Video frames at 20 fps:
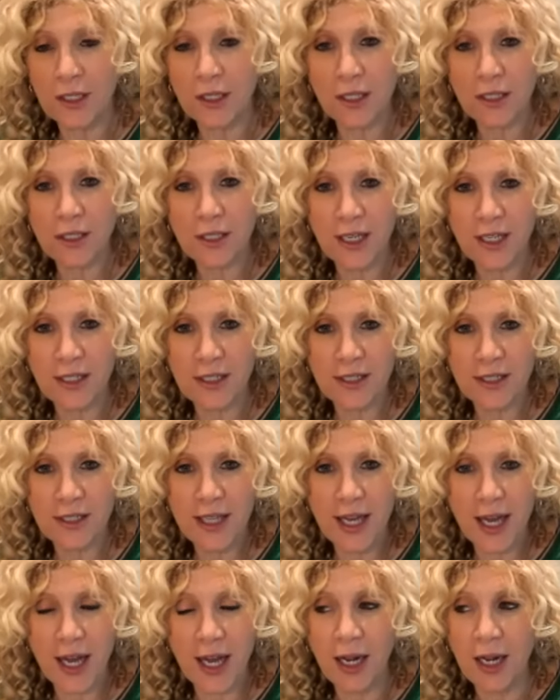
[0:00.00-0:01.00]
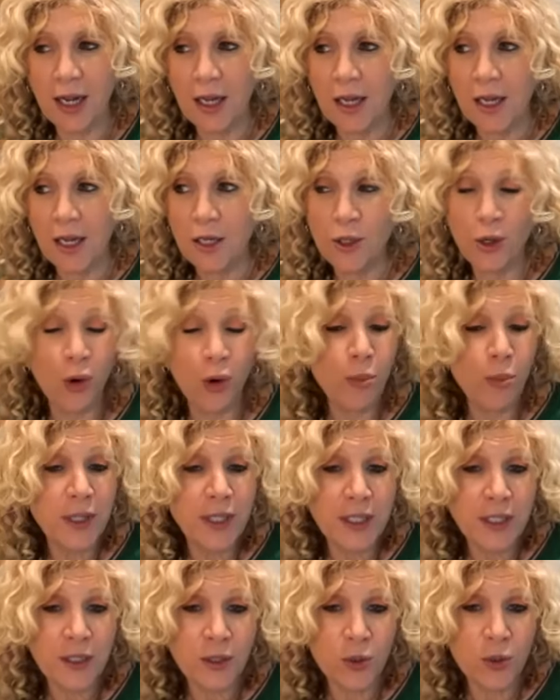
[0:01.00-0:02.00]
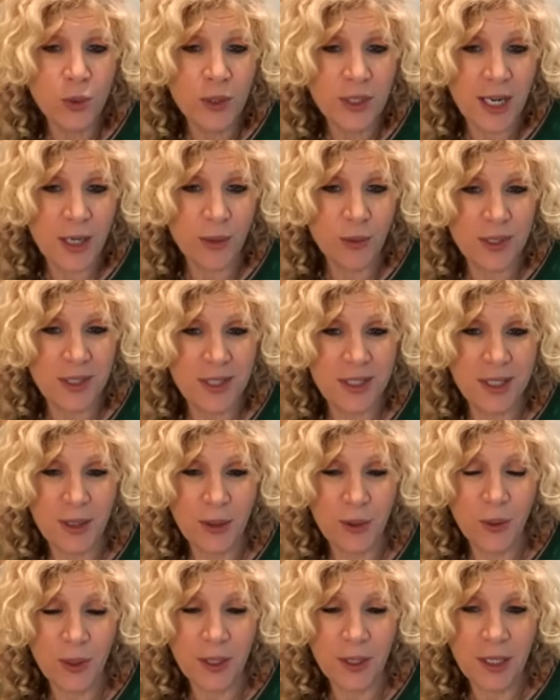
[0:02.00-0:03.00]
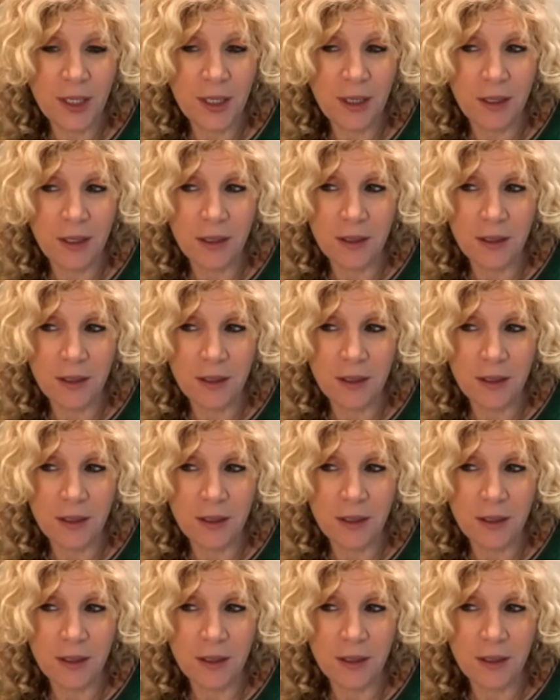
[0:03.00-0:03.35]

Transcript: in the sense that nobody knew what I was doing.